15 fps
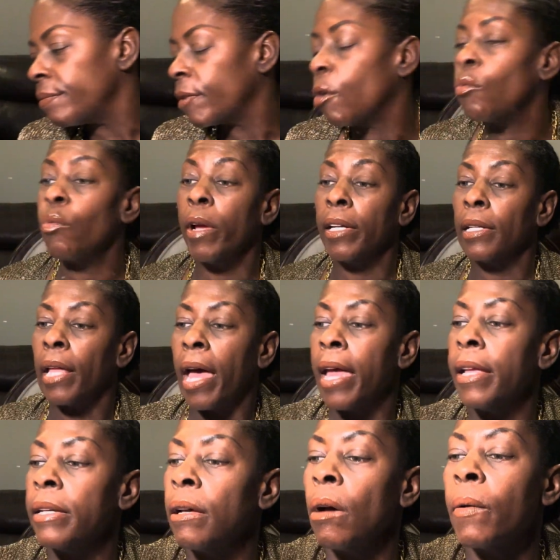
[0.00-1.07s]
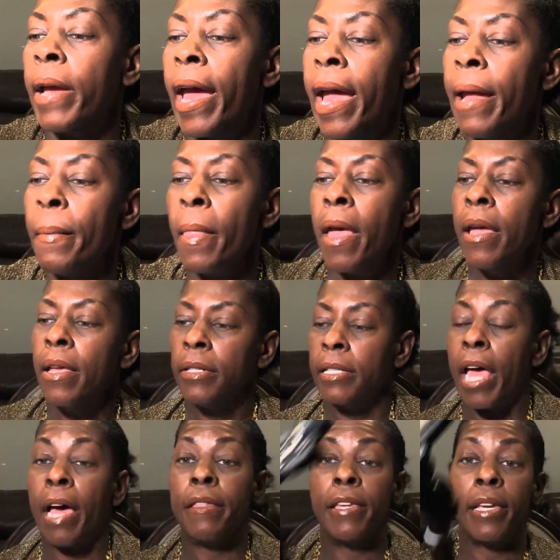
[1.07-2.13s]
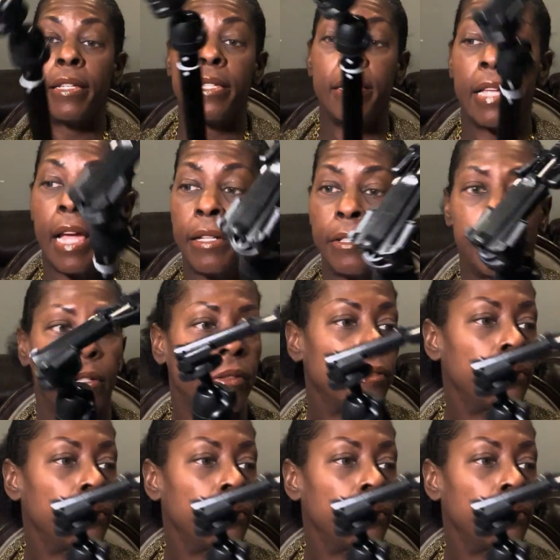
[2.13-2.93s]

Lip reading: ring light, okay? Now the extender.